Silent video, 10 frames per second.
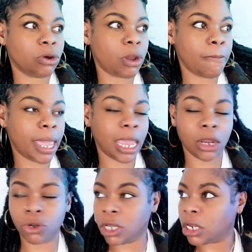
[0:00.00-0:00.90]
on a
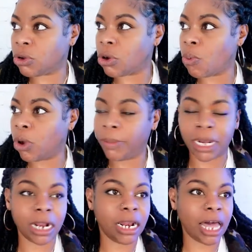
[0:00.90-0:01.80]
man or looking on a woman
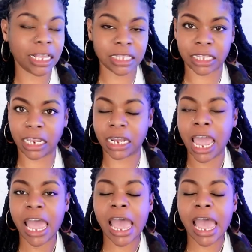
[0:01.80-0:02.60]
and lusting